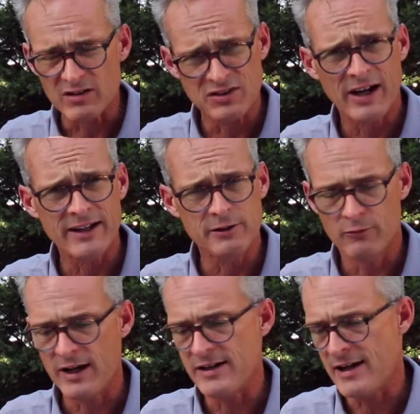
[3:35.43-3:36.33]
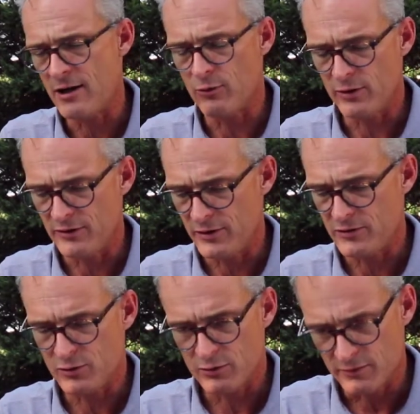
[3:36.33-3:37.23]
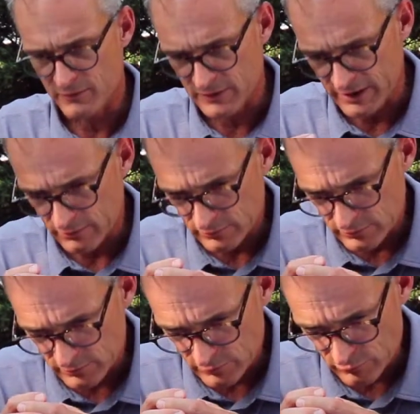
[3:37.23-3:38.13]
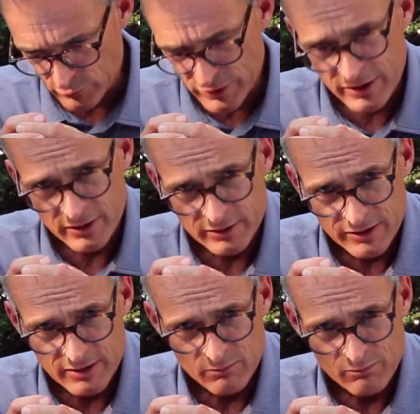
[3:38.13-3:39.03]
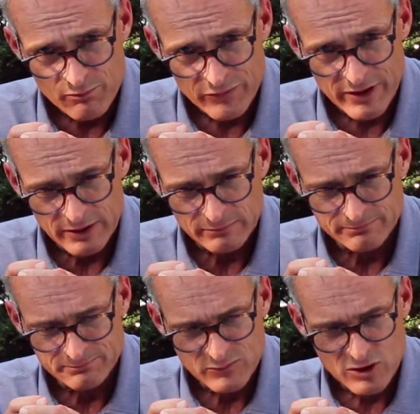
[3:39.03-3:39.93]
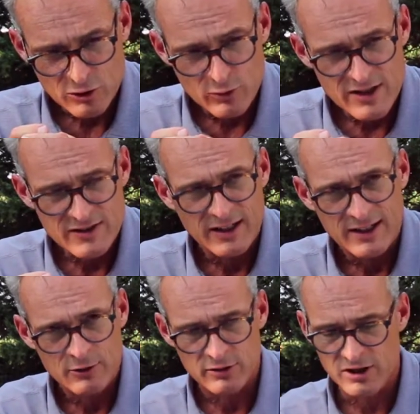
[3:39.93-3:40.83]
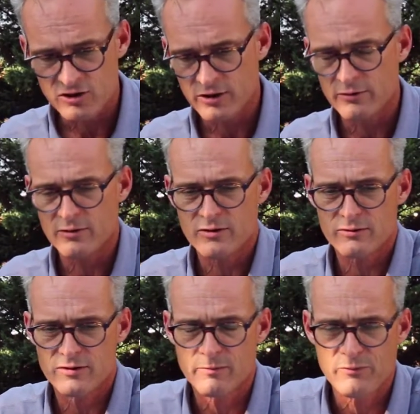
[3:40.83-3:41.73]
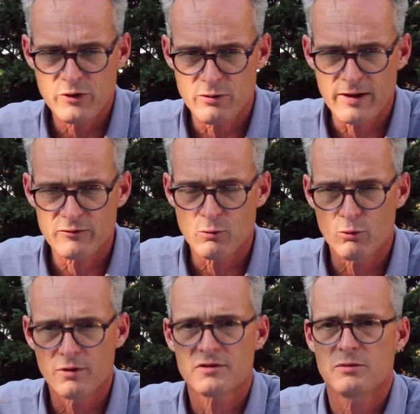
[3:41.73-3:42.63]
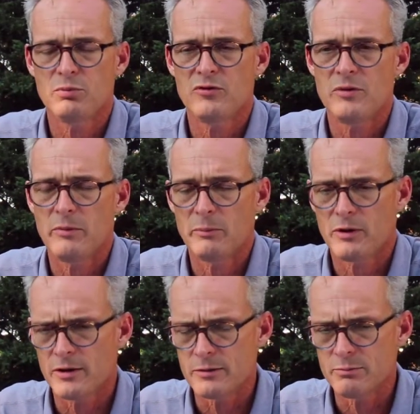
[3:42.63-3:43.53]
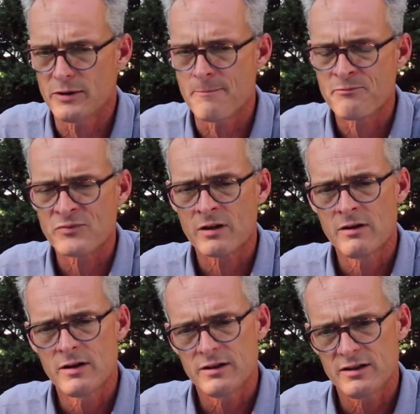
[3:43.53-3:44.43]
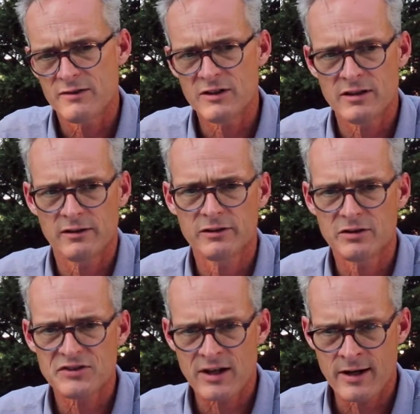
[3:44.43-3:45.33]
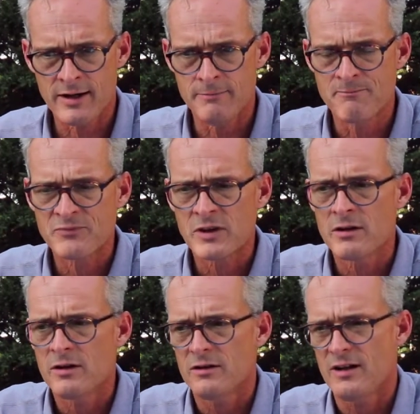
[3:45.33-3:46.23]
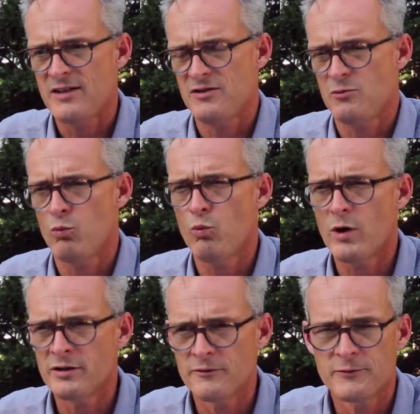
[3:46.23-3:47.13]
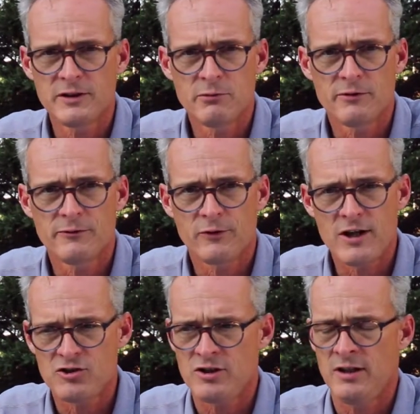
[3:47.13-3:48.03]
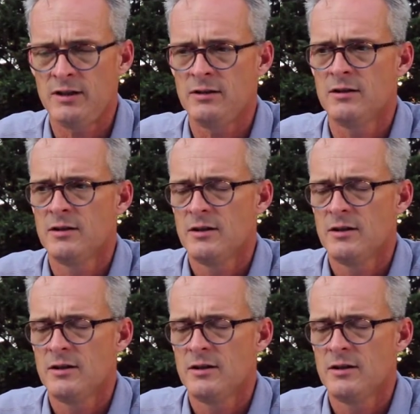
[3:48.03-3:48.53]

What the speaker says: tight right now, where they're sort of like really like squeezing in on each other, so you have to work to pull them apart. But giving it a little time, it has this wonderfully refreshing